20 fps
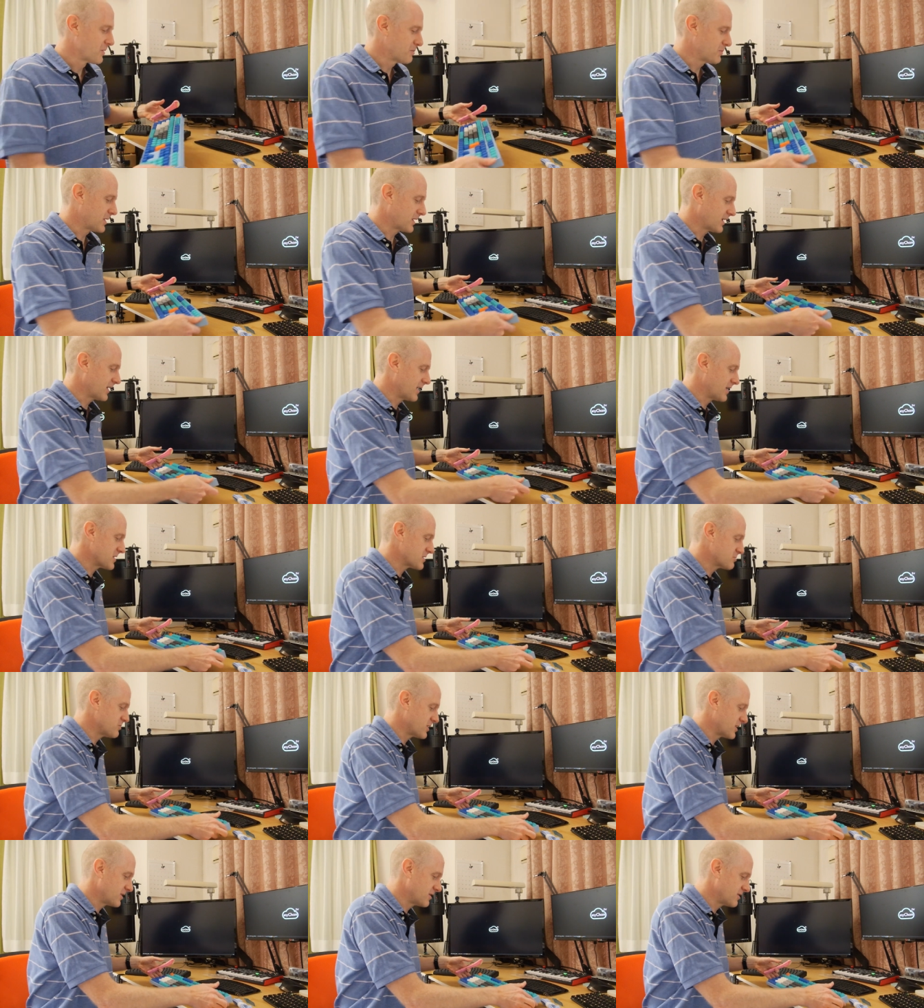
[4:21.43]
But again, I
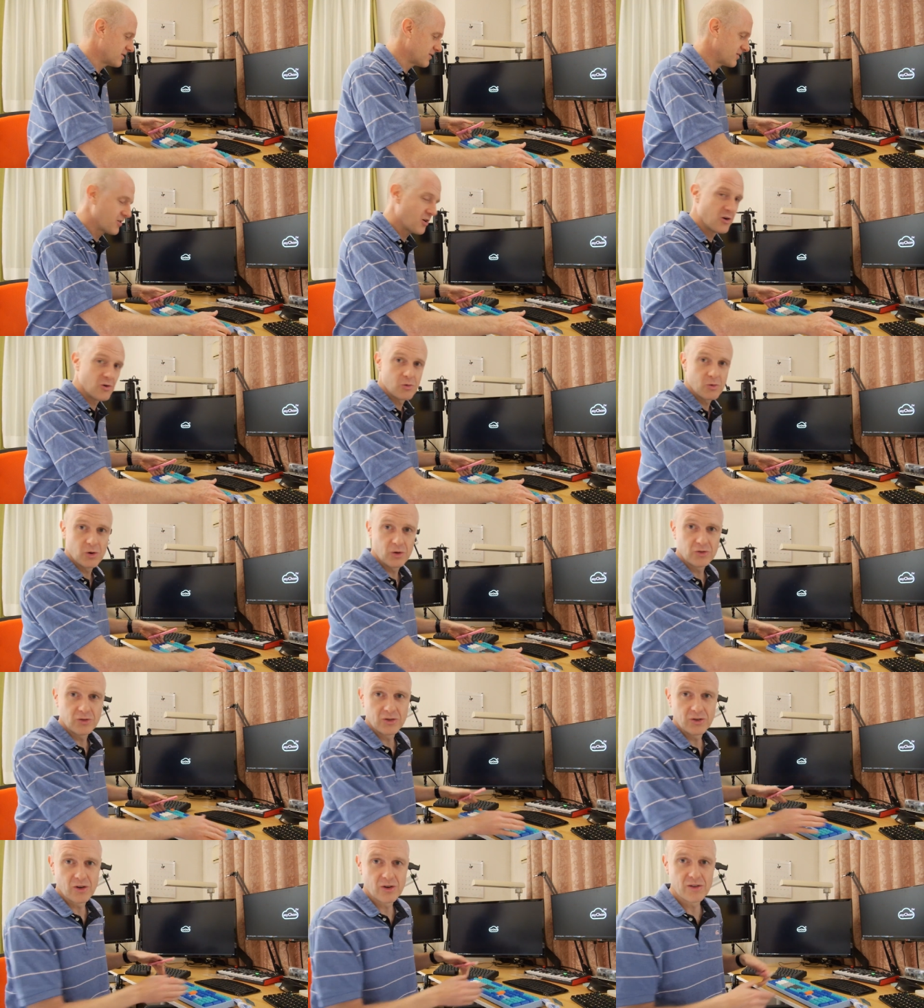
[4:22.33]
just wanted the whole
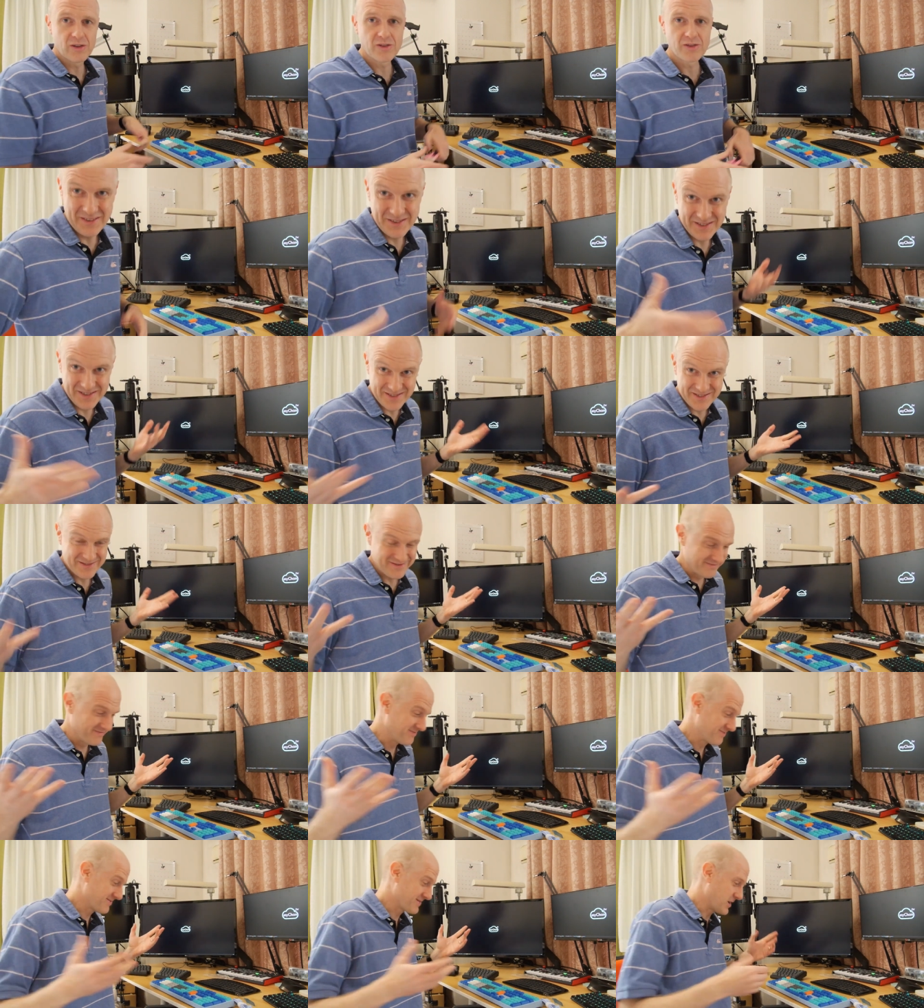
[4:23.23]
world to know that this is
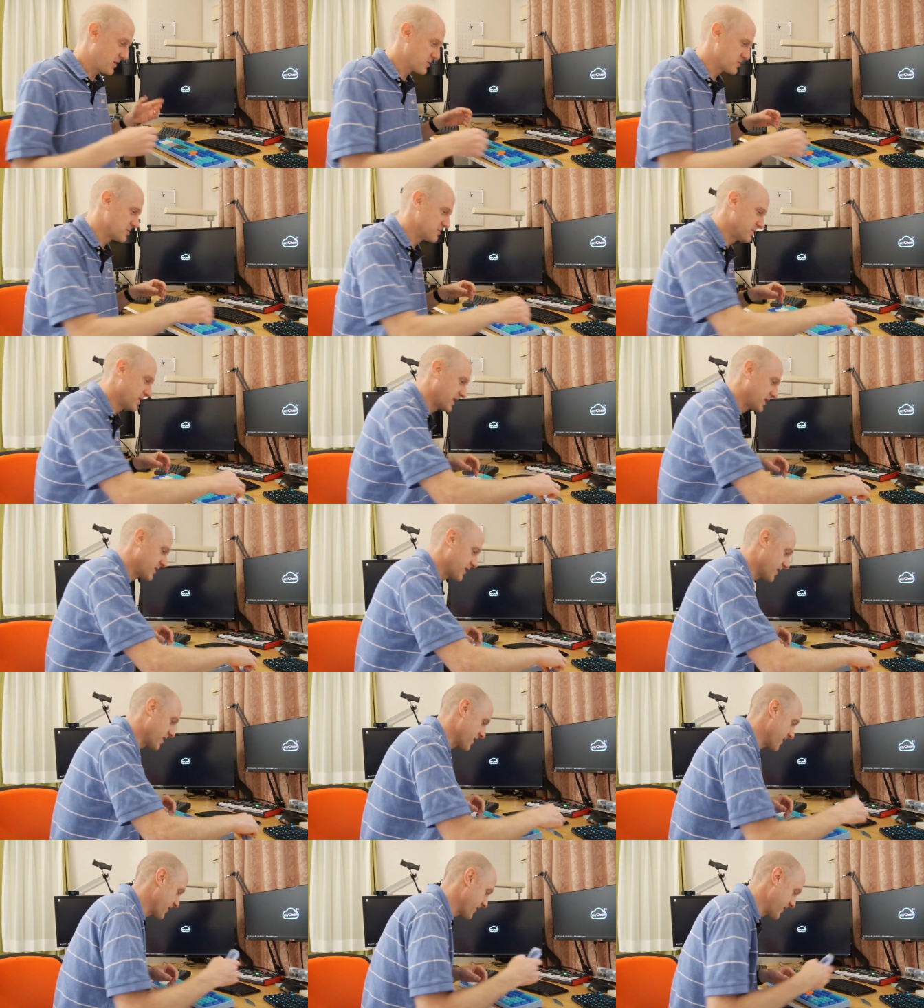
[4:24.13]
custom made,
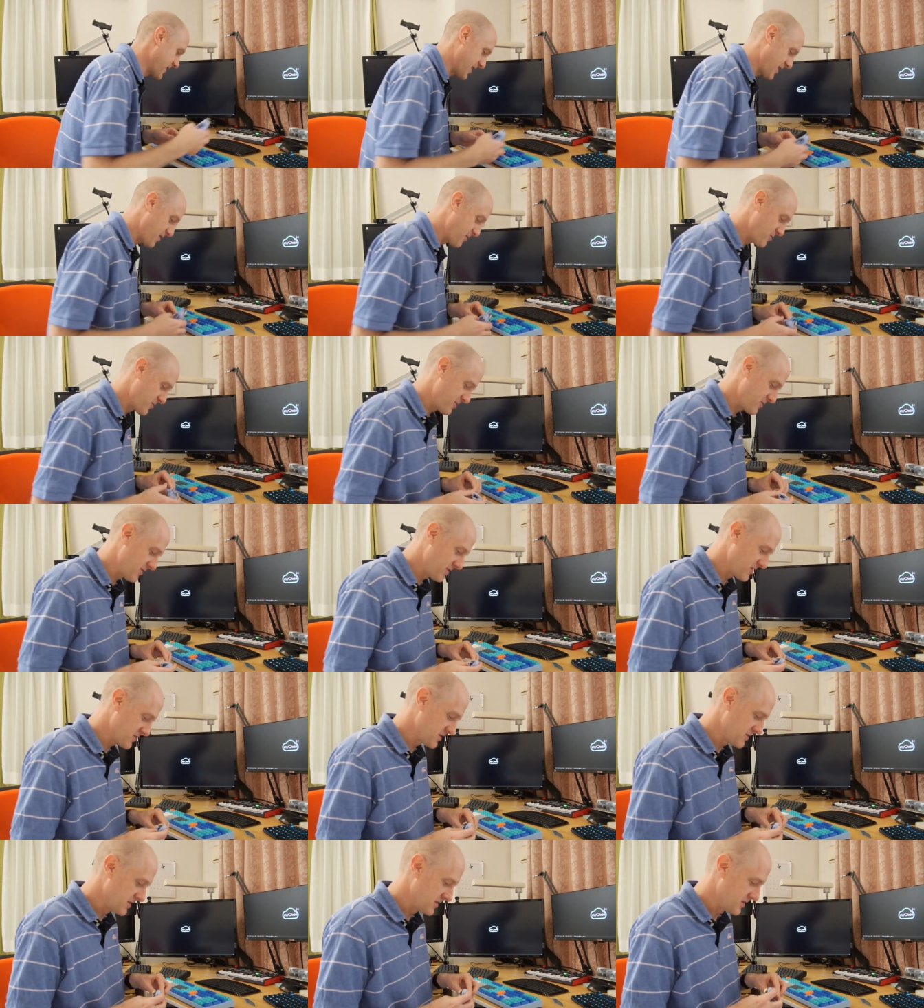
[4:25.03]
that I ordered
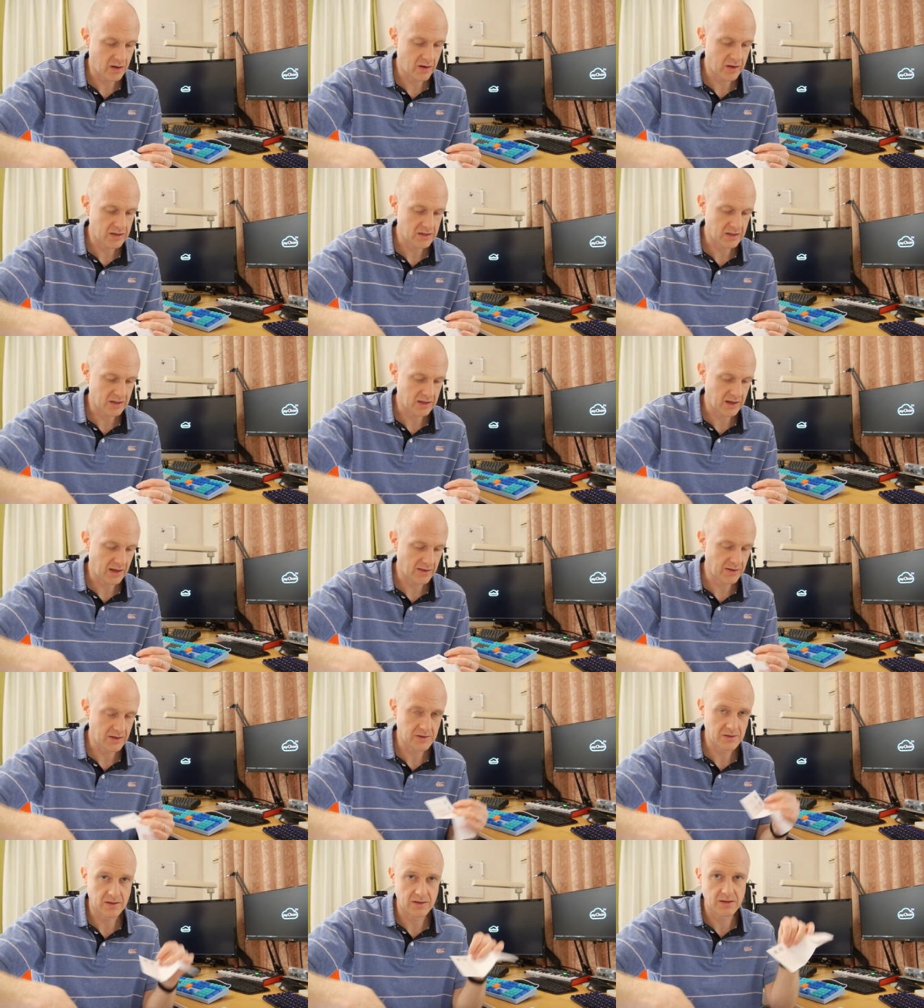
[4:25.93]
this. Oh, I see, and
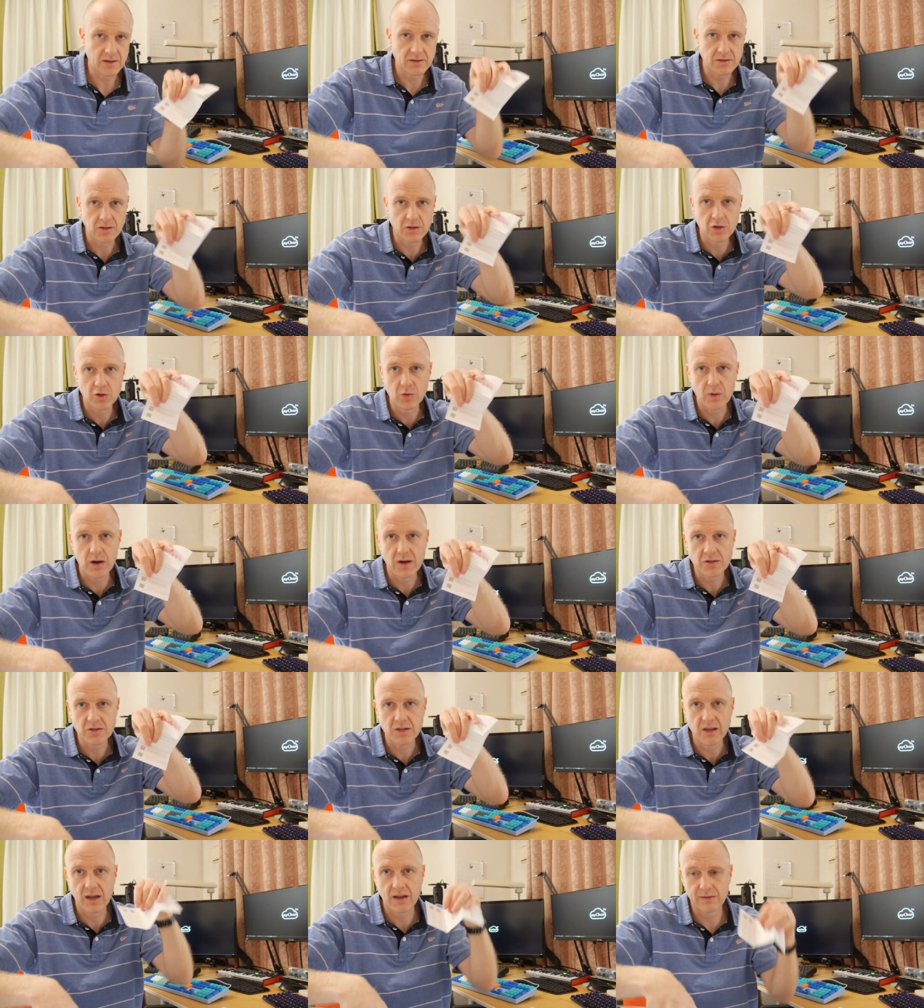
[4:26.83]
there's a QR
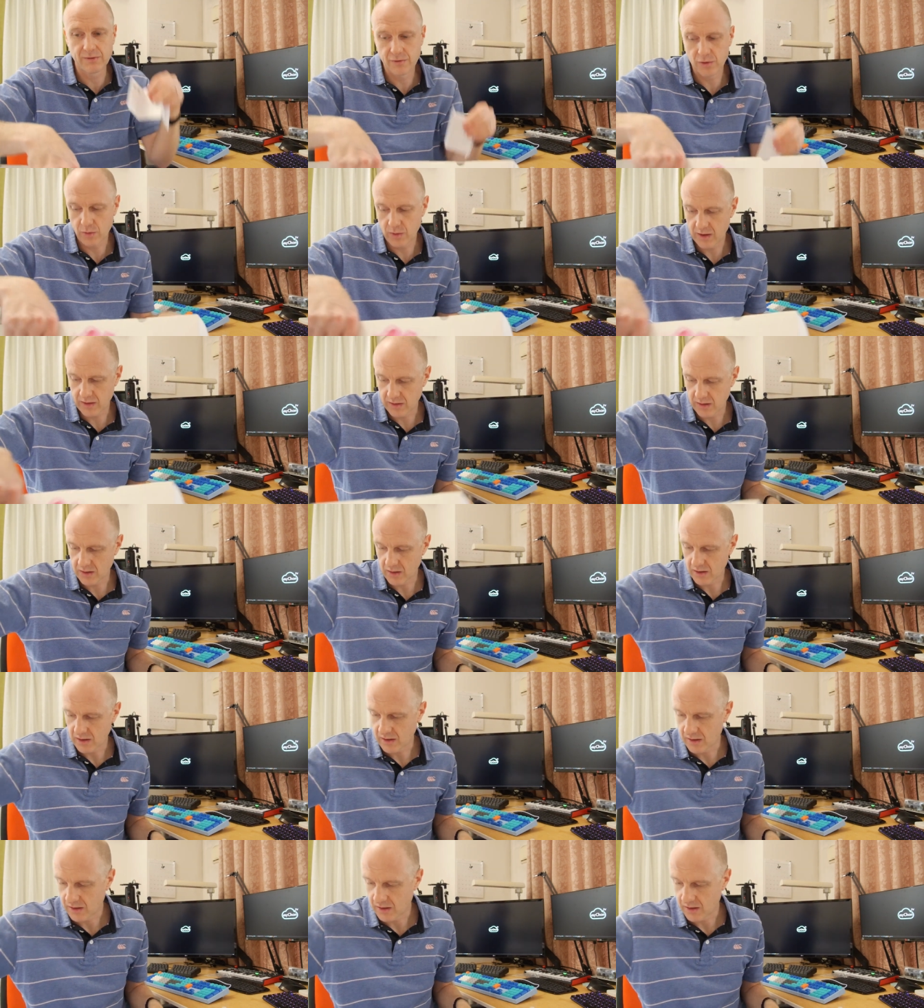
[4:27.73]
scan for where the